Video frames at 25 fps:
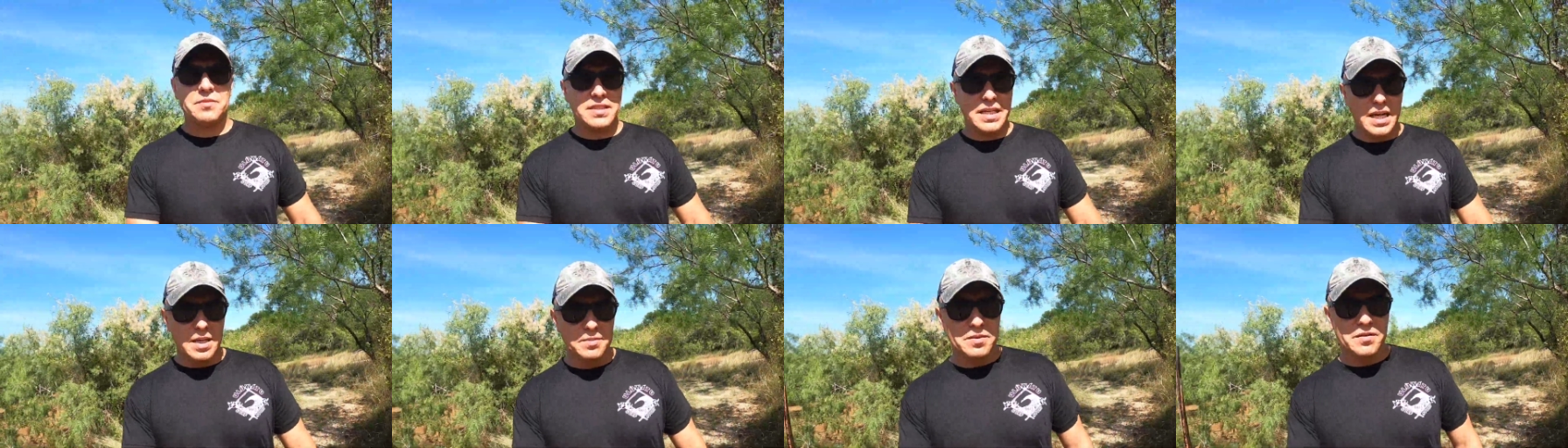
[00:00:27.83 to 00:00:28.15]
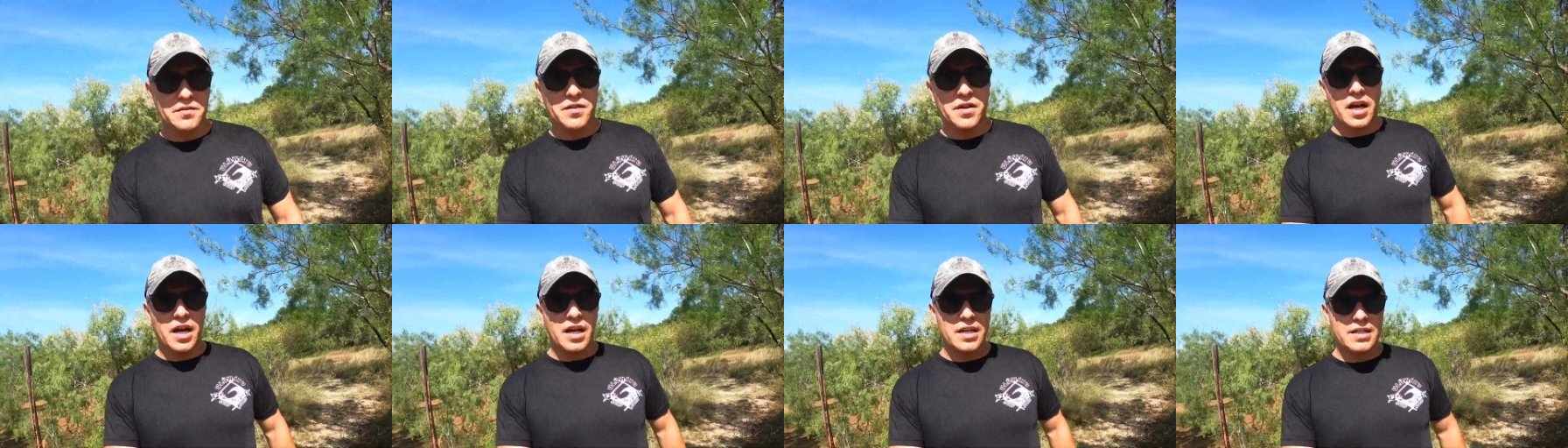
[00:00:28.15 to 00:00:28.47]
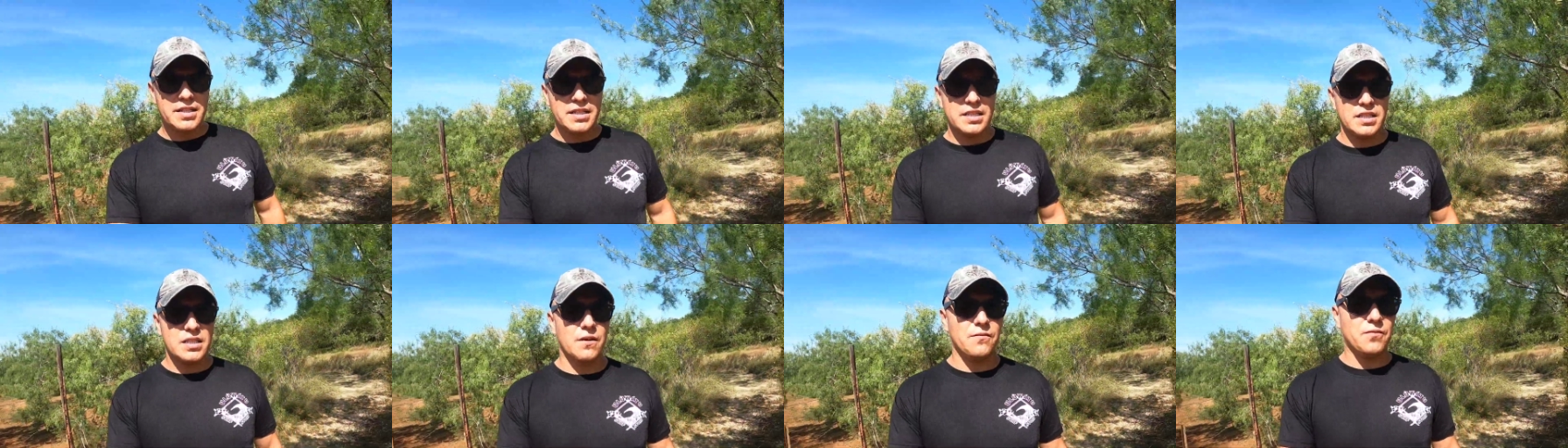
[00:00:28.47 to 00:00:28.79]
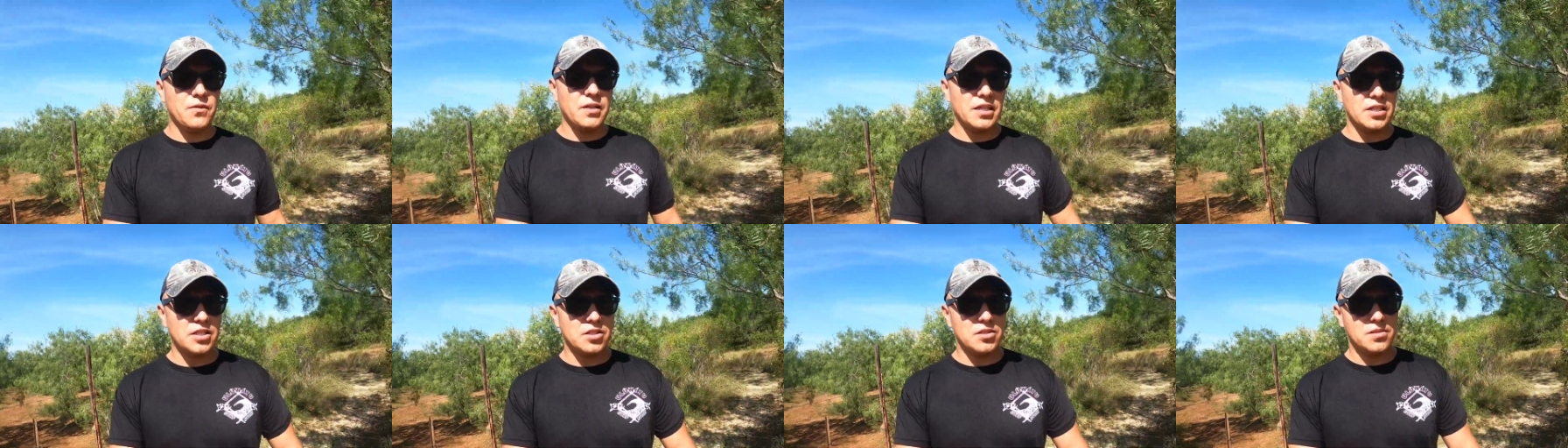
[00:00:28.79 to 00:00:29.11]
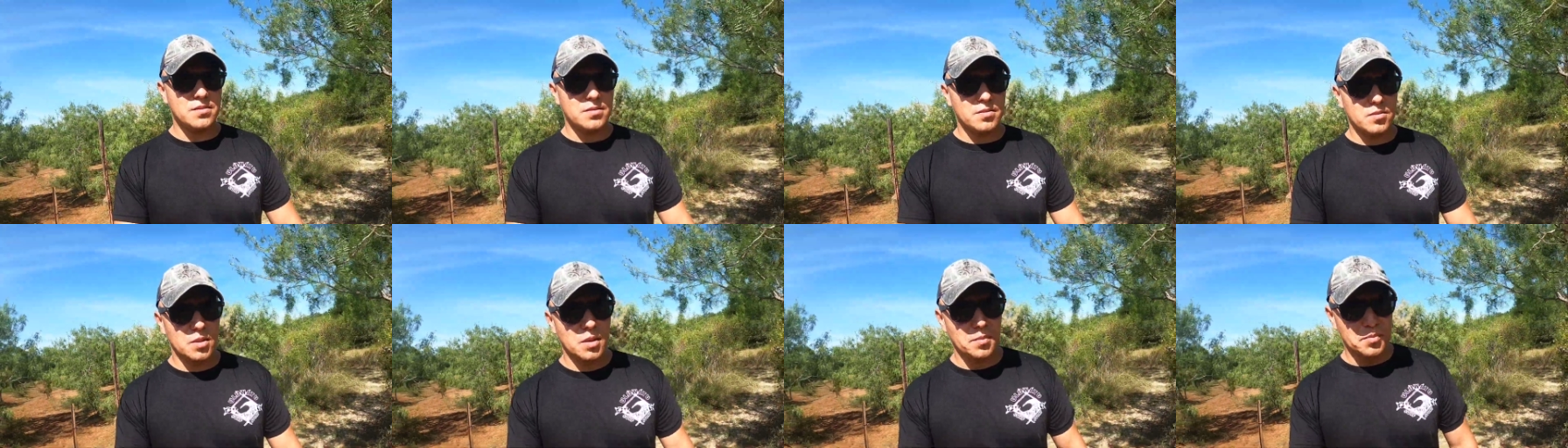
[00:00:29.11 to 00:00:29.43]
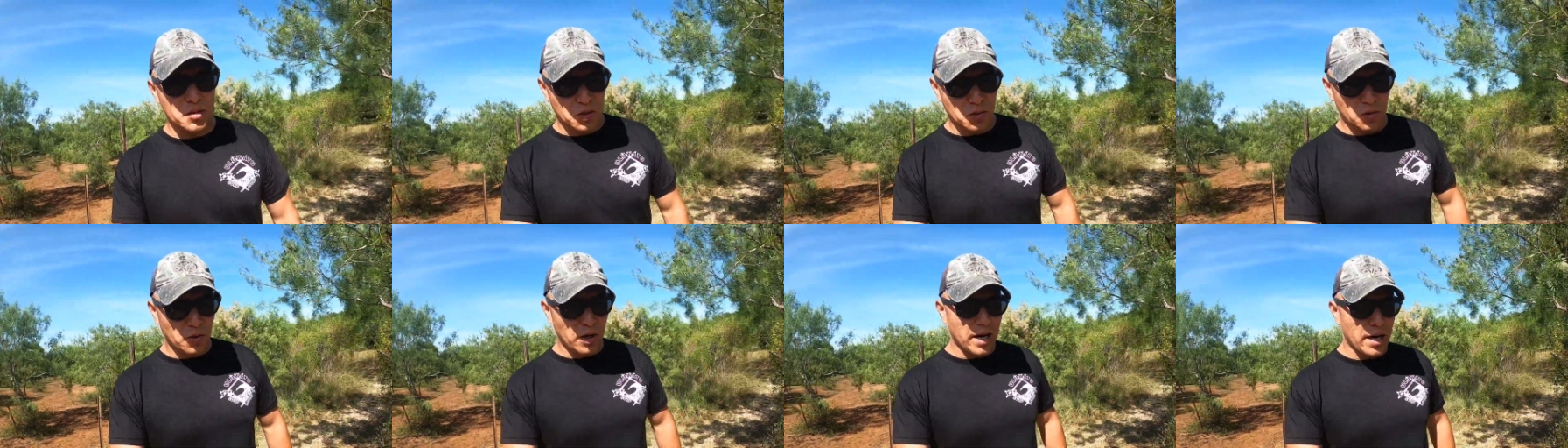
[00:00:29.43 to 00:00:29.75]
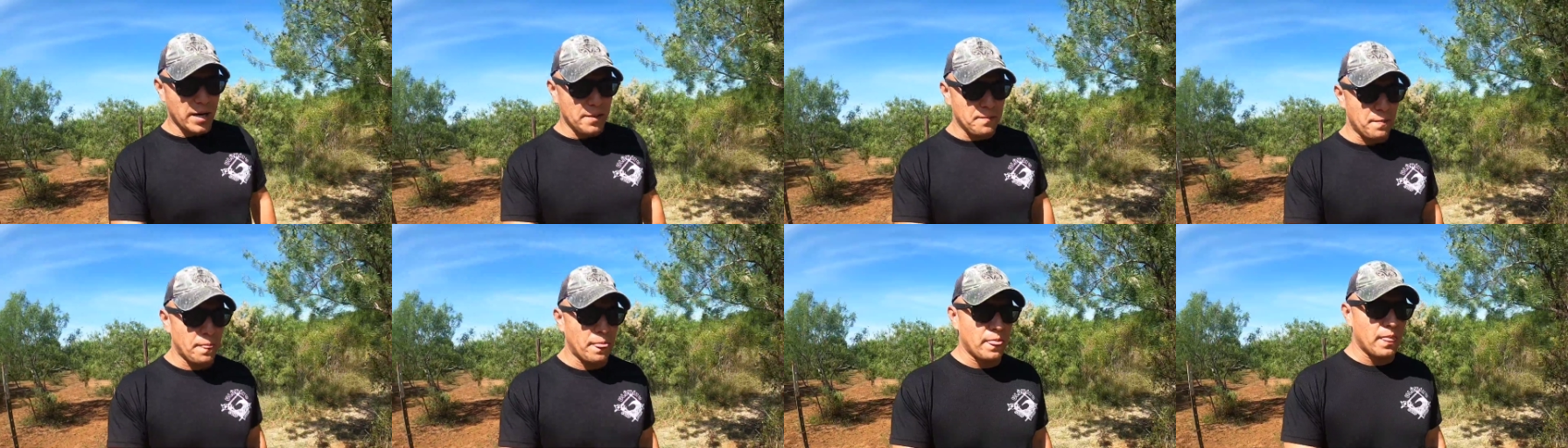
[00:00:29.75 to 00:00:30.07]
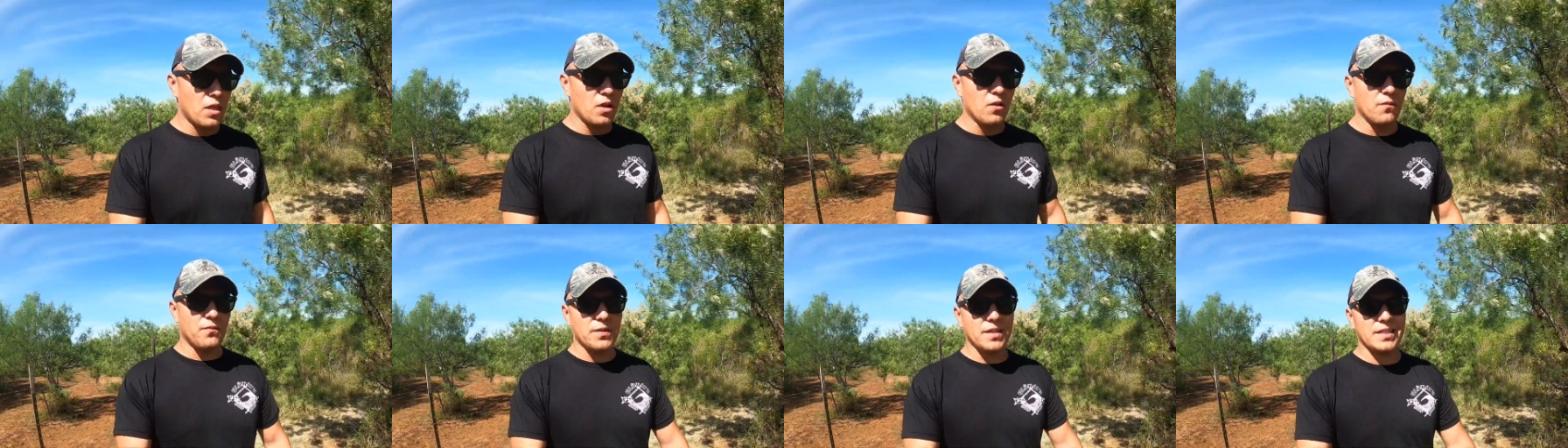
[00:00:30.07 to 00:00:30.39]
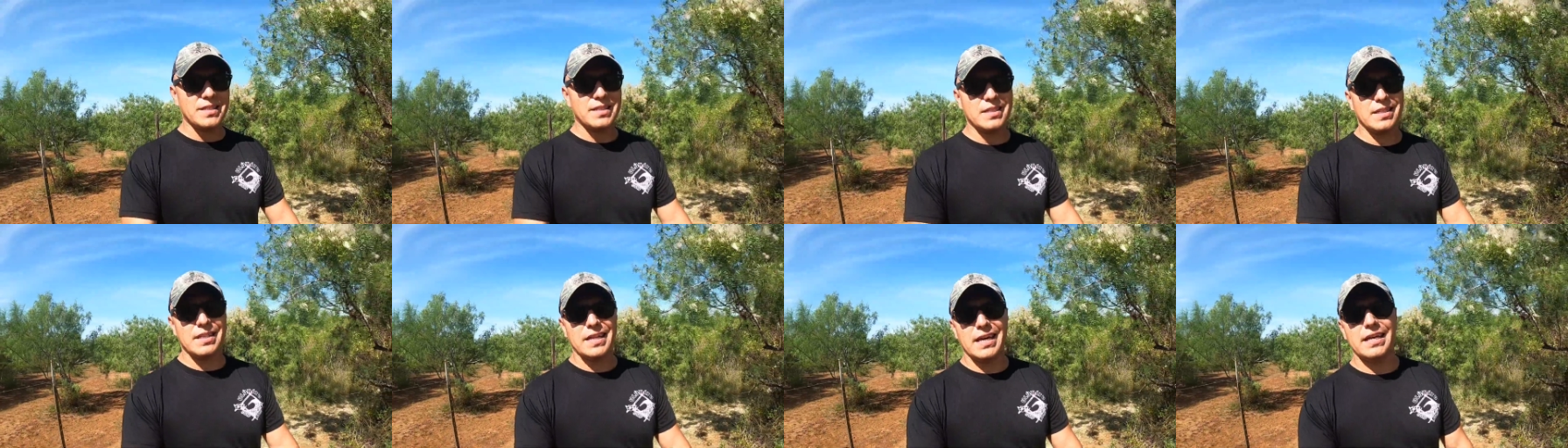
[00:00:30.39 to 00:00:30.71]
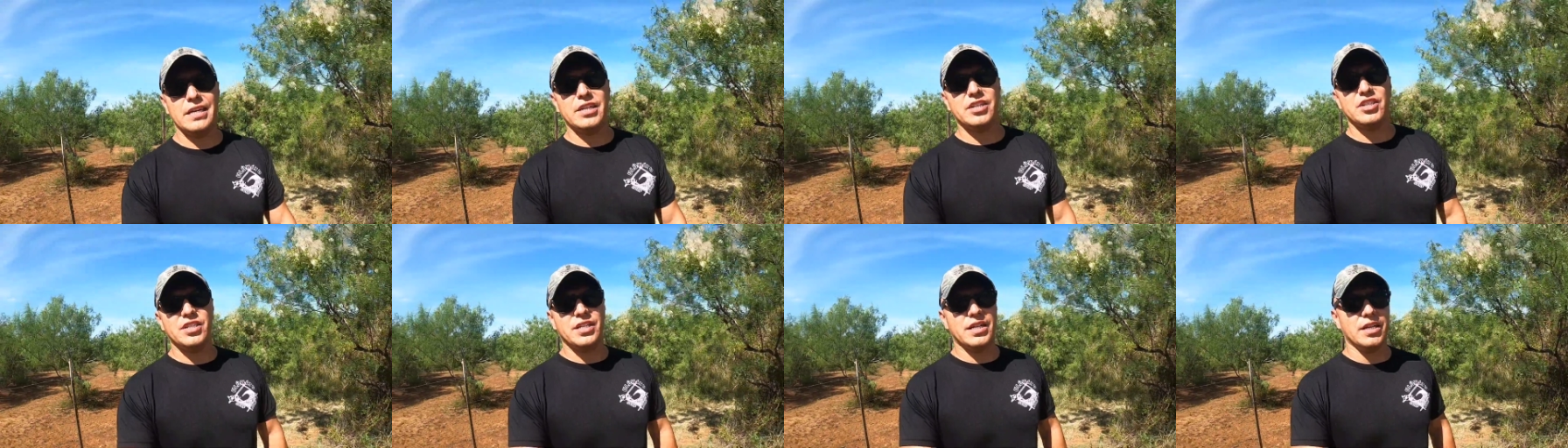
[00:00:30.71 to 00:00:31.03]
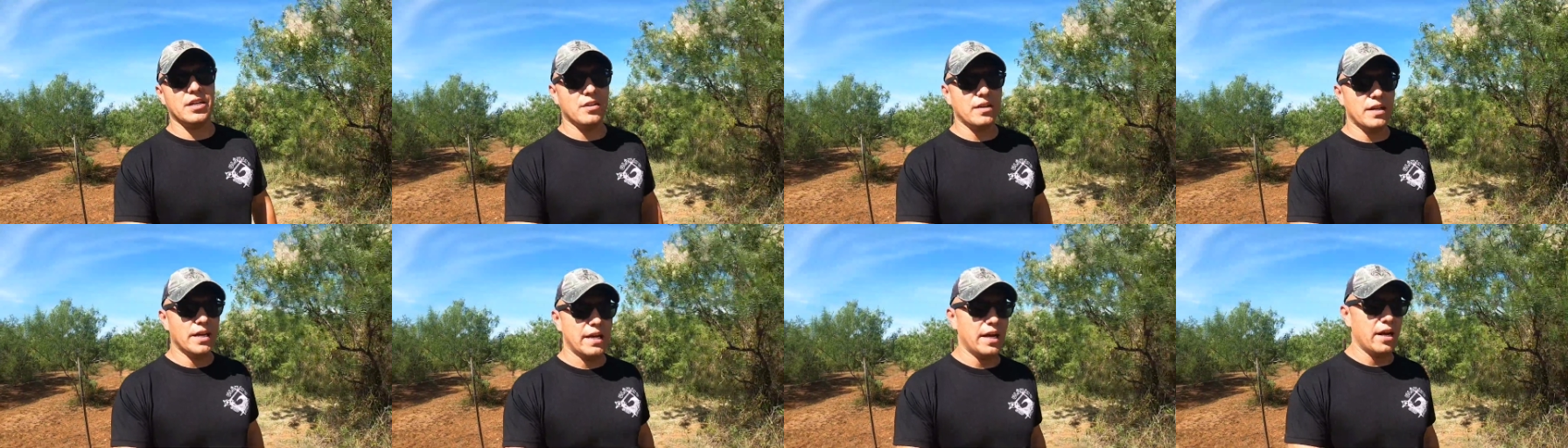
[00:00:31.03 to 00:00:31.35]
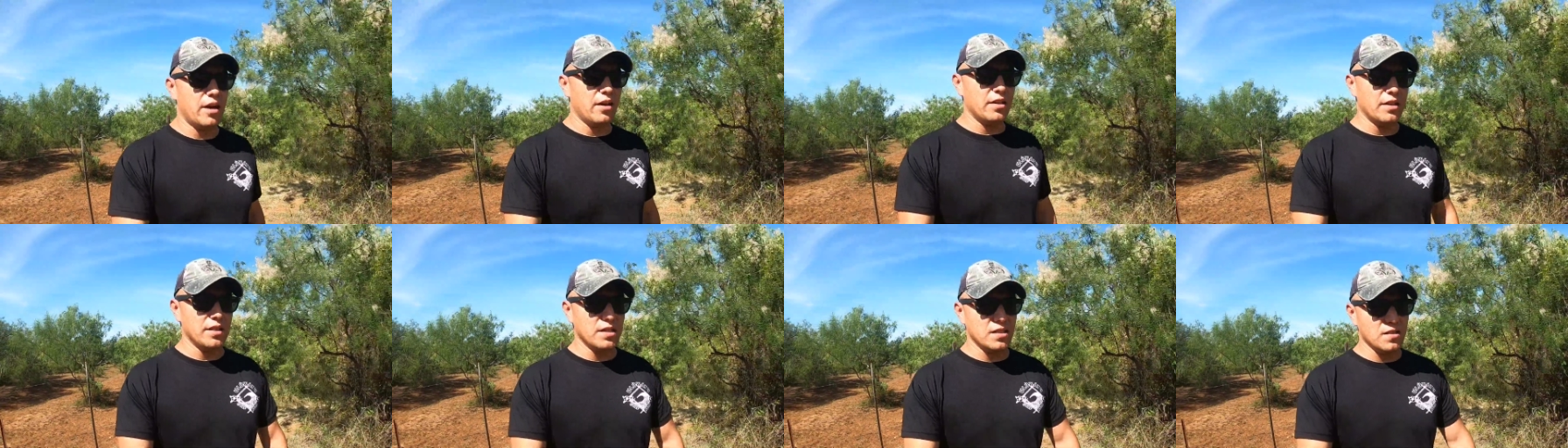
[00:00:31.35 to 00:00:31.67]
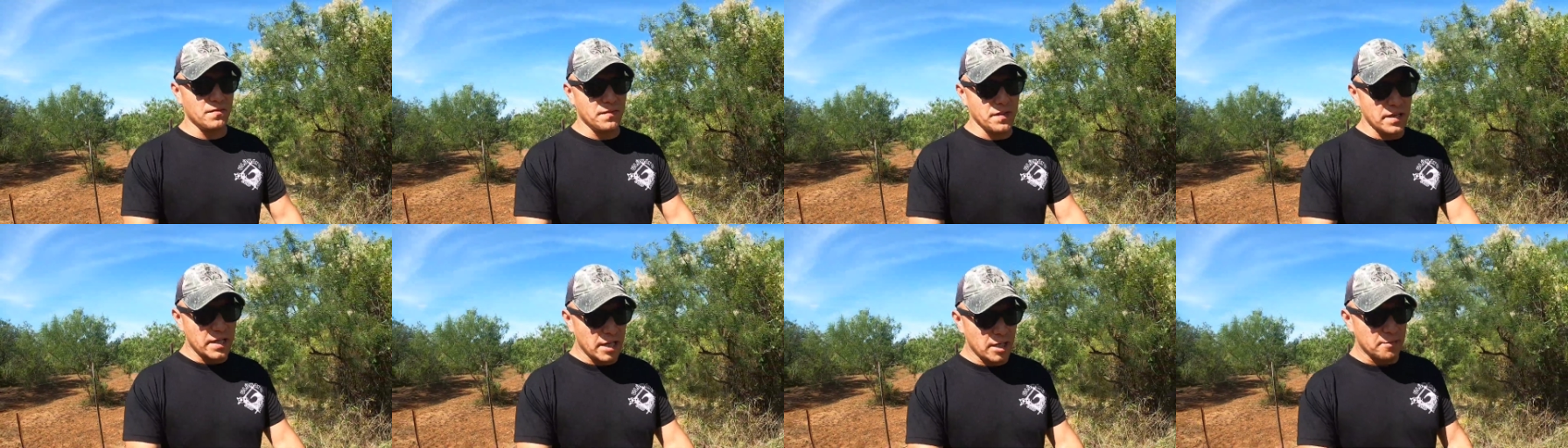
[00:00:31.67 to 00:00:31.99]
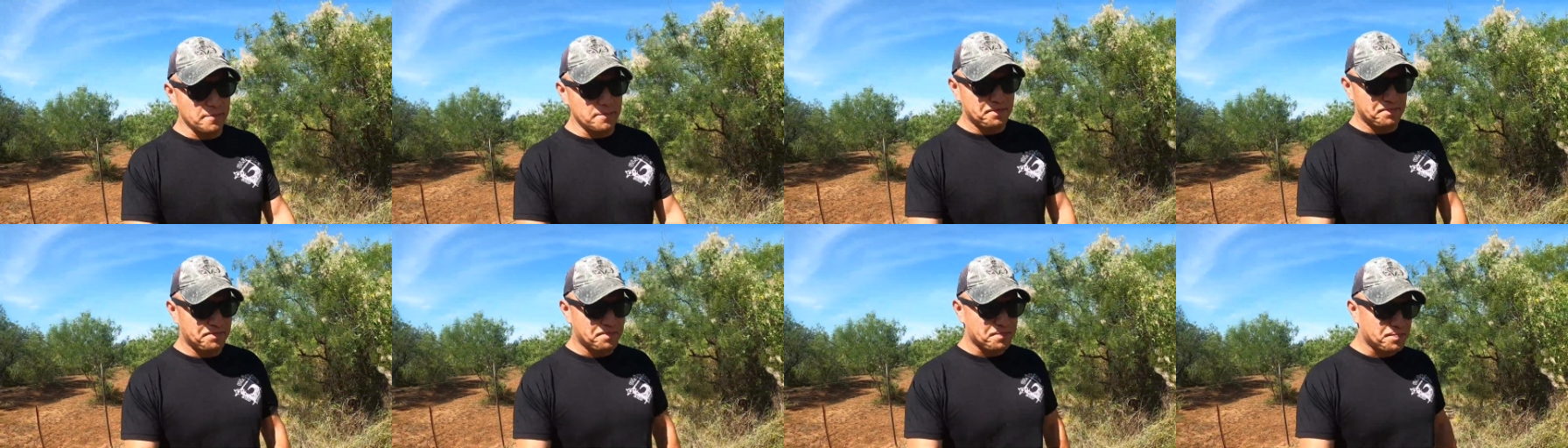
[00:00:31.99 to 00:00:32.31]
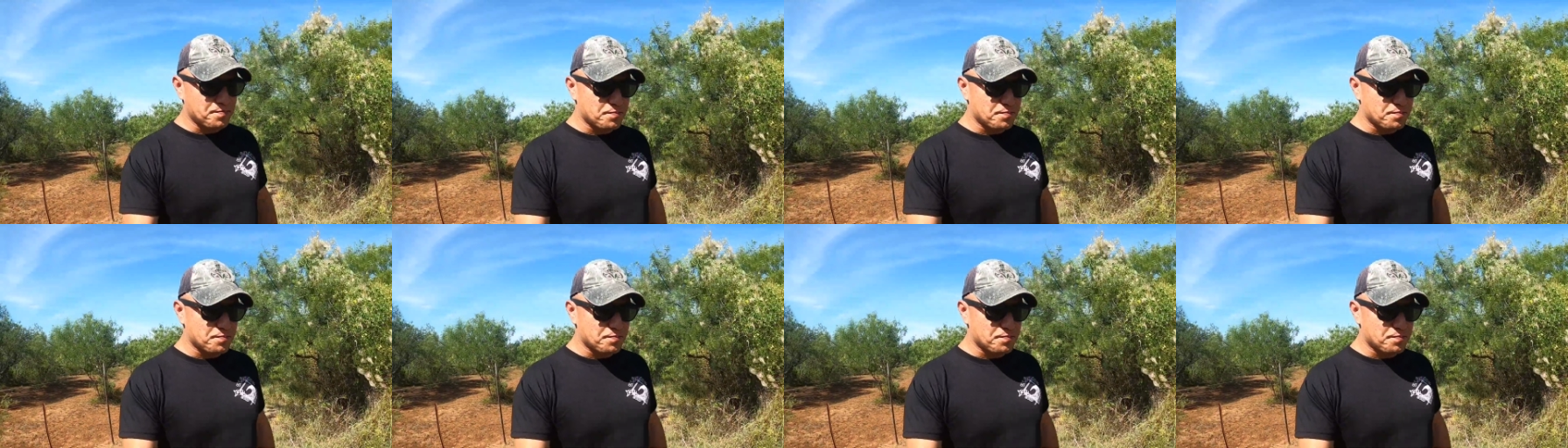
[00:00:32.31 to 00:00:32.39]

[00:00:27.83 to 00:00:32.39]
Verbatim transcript: types of content, don't forget to subscribe. Don't forget to like, share on this video.